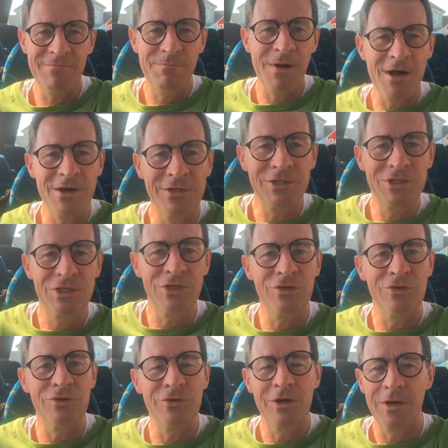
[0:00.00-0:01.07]
Bong
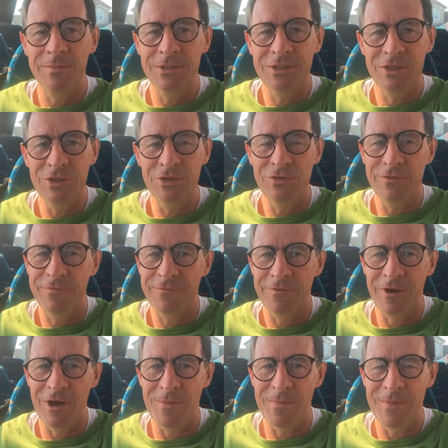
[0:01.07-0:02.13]
Show, coming to you
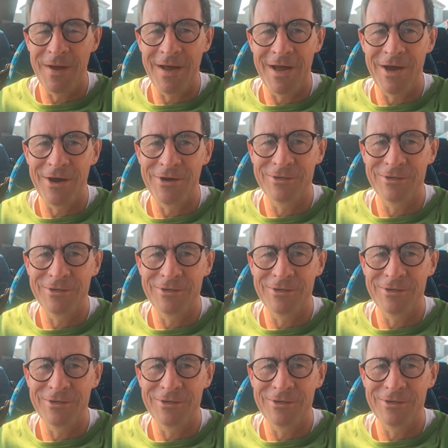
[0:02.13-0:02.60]
from our